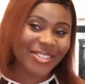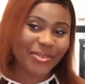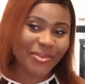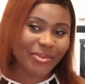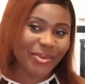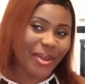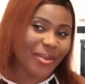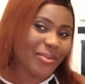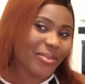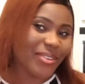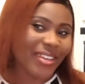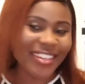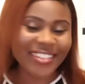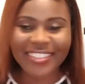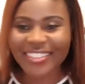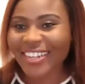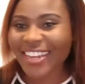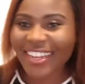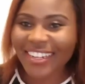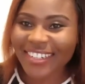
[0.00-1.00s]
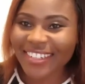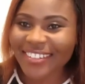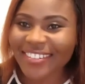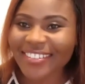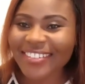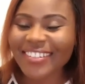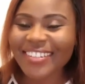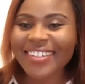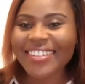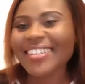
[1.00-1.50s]
subscribe to our
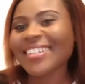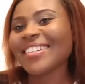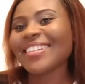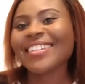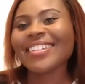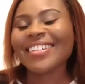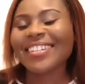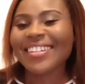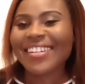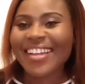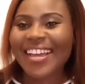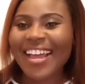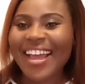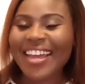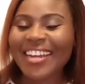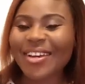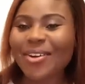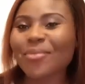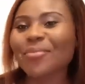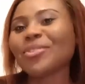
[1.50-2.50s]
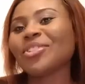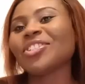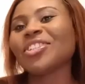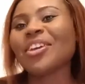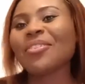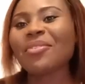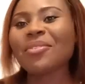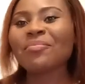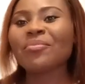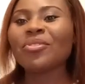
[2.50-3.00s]
channel, and I'll be
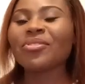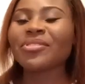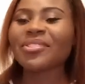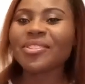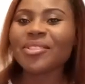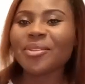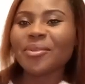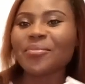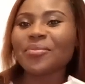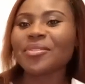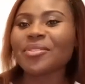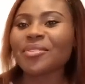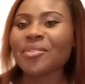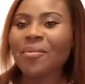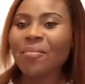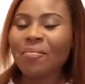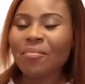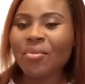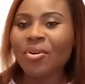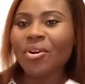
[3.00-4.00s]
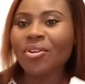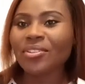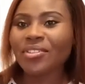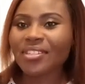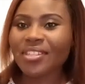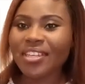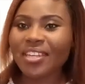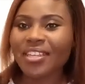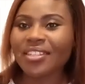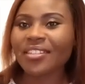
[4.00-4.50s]
sharing more tips, more
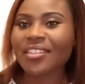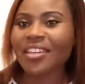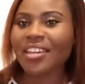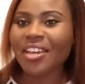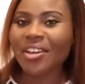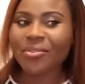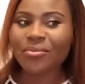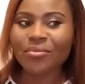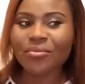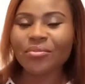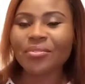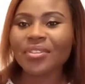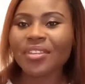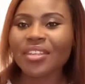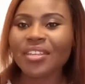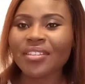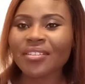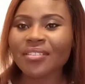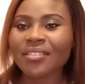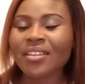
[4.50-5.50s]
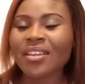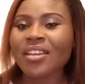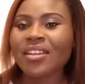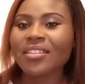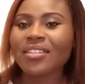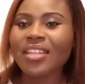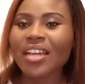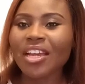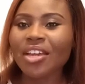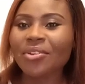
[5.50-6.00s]
skincare routine
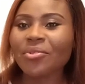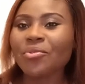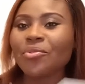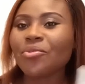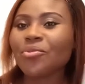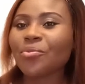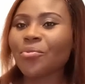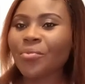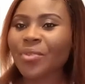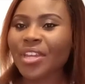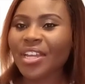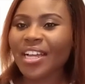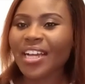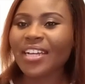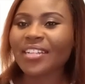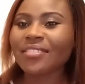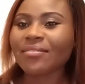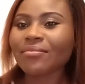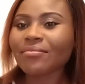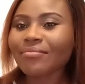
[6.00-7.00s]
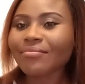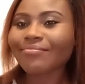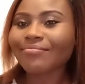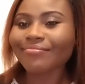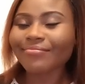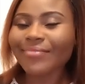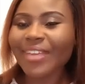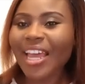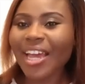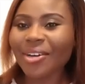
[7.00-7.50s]
that we can,
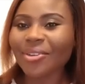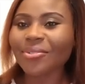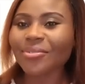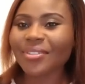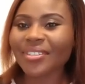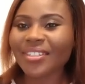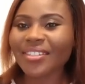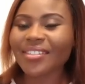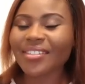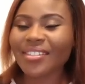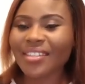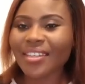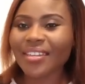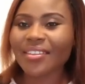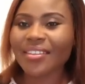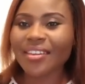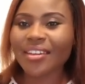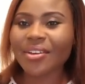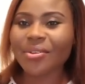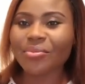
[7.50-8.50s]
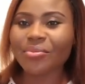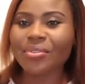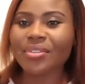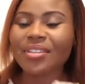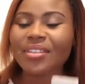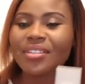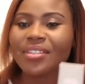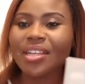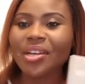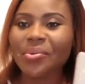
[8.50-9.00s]
LD skincare
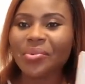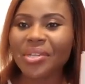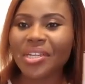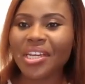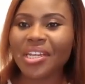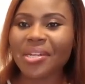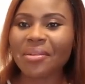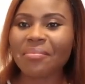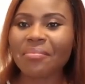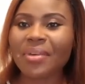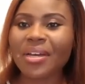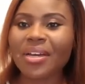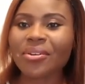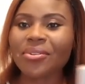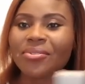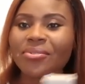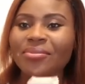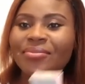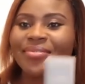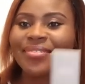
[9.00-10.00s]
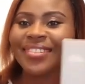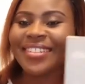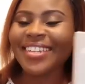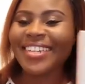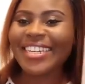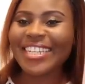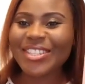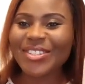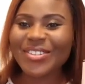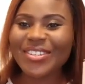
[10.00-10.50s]
routine that we can embark on
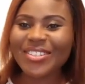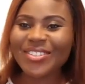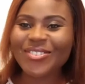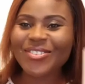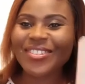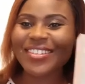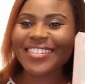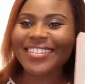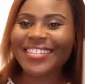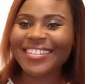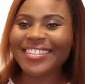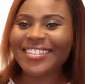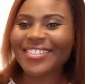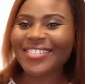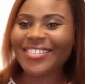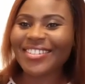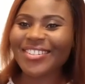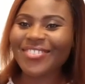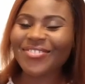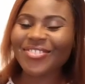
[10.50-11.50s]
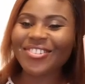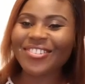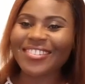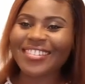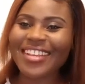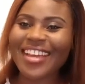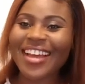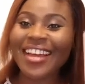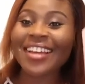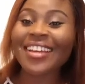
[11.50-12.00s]
in 2023 to give us
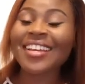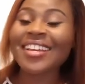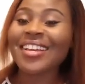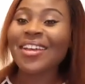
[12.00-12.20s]
that